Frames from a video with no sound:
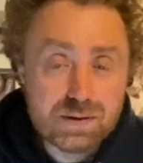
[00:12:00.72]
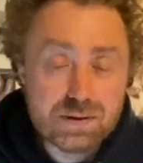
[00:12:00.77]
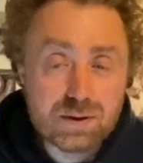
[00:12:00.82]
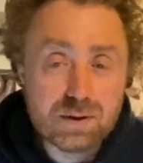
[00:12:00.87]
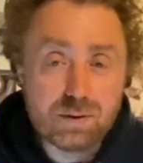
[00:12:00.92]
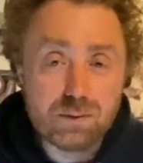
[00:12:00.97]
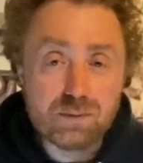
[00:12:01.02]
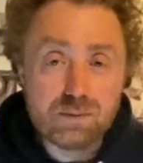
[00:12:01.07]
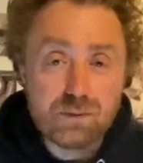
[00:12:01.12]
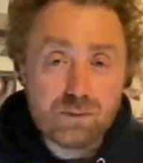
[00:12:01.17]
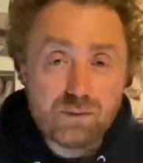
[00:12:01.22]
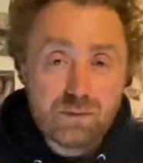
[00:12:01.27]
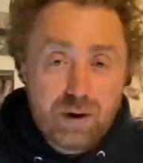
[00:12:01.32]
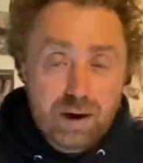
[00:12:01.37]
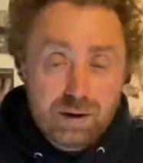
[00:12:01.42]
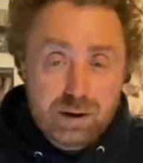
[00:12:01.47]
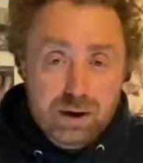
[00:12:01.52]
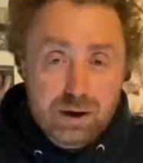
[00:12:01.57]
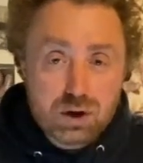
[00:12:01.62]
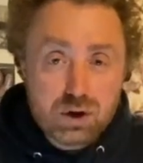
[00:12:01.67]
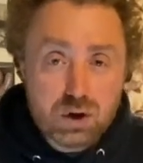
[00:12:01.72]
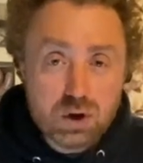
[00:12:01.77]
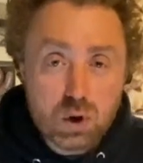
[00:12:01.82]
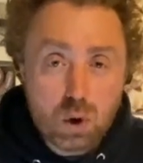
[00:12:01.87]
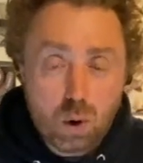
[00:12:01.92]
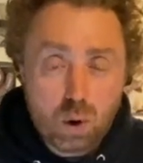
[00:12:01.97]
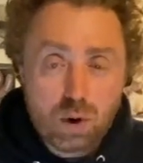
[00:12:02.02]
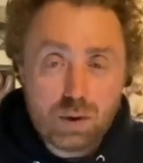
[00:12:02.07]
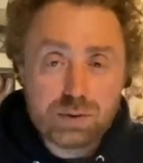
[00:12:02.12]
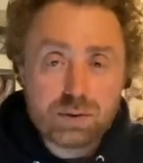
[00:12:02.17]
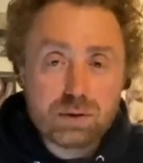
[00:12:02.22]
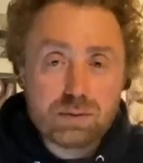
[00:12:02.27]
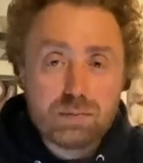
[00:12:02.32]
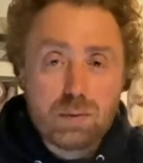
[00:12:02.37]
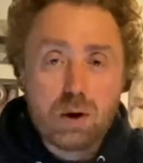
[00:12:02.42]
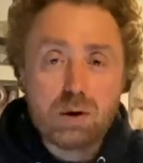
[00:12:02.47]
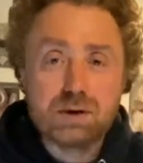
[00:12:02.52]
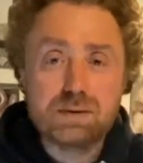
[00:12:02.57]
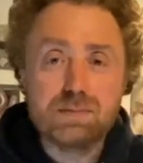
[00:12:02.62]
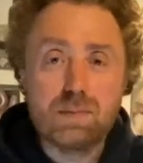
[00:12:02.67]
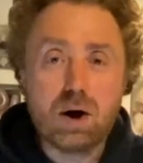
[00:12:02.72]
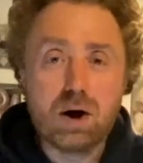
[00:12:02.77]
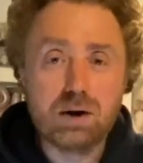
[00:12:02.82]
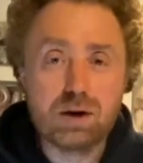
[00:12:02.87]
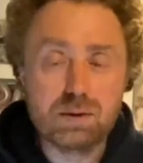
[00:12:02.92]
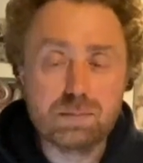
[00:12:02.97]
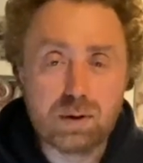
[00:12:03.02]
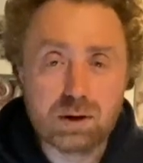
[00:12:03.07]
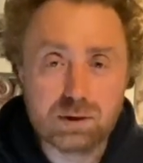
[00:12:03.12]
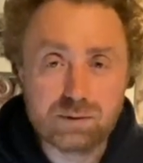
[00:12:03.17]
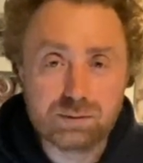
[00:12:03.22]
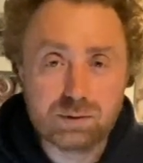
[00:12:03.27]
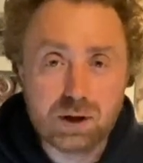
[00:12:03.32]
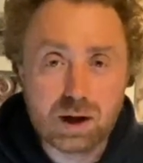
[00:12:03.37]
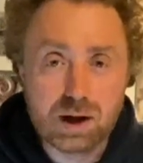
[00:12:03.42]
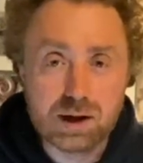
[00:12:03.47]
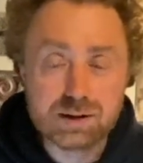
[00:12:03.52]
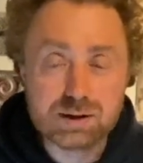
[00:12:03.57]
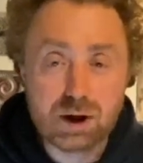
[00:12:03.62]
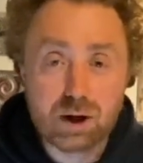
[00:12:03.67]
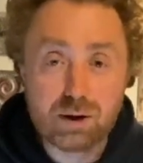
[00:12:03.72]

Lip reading: the very northernmost monarch butterflies